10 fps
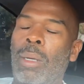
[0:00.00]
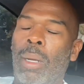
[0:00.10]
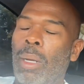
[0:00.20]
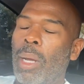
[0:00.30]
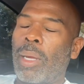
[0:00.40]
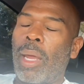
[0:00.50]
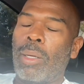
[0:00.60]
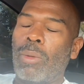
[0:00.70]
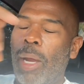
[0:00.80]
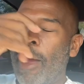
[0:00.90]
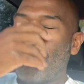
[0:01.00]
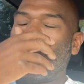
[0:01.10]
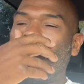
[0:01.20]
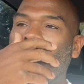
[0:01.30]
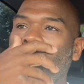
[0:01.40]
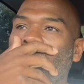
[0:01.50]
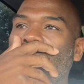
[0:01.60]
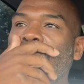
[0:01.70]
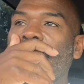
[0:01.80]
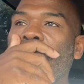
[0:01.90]
oh, I can't do that,
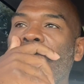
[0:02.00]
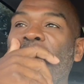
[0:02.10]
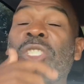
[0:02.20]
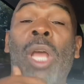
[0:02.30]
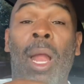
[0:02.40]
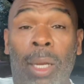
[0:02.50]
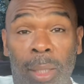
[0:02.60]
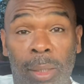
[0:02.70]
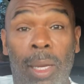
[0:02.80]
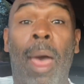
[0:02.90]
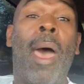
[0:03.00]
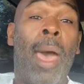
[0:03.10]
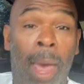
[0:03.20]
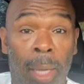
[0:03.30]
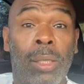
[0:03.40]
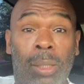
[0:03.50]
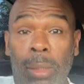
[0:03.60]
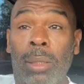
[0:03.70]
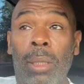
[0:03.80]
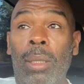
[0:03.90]
jealous
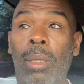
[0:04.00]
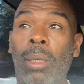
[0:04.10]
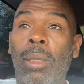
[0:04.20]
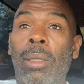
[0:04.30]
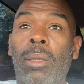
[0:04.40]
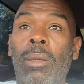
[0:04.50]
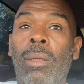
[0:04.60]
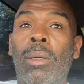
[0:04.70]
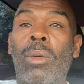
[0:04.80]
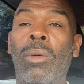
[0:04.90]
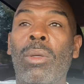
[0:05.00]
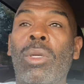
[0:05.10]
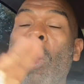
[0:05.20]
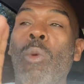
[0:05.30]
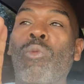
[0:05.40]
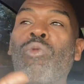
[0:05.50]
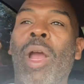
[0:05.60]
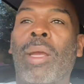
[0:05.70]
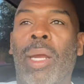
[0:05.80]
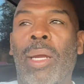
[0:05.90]
ass, don't
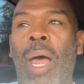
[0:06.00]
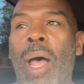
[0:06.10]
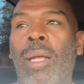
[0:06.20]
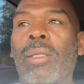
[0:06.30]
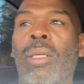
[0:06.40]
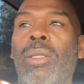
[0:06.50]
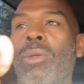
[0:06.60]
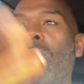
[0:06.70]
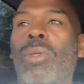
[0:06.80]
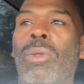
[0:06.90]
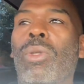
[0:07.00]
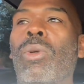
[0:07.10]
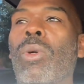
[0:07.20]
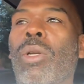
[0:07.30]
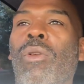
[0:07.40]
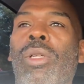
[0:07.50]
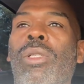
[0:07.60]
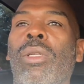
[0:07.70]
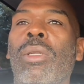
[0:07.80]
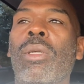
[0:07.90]
recognize, and you, you, you a Christian.